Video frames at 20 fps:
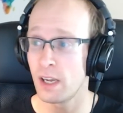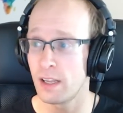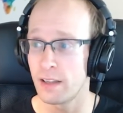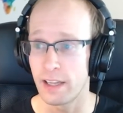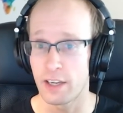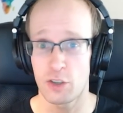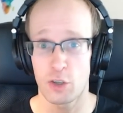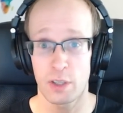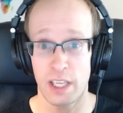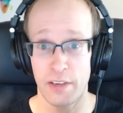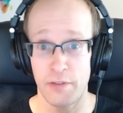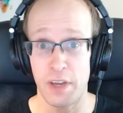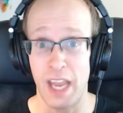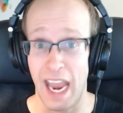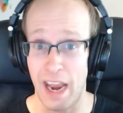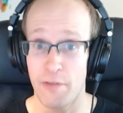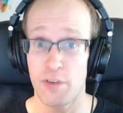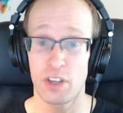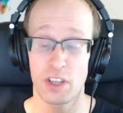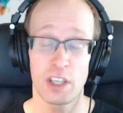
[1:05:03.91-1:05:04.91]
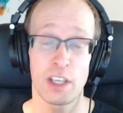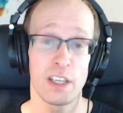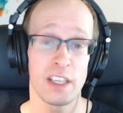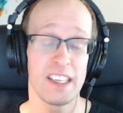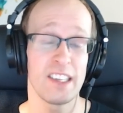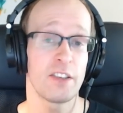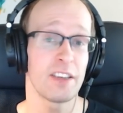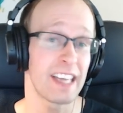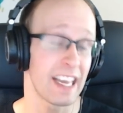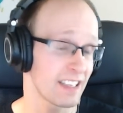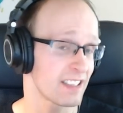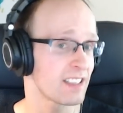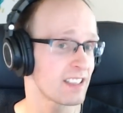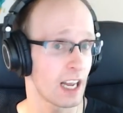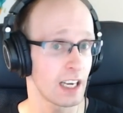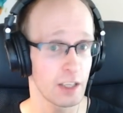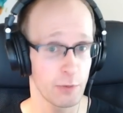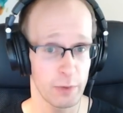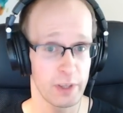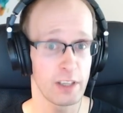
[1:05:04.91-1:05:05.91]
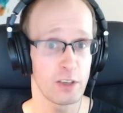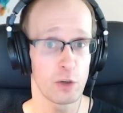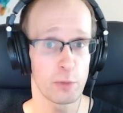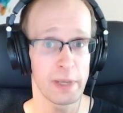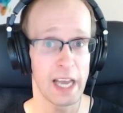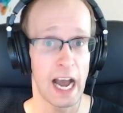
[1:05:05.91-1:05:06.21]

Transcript: That should give you everything you need to get started with Adobe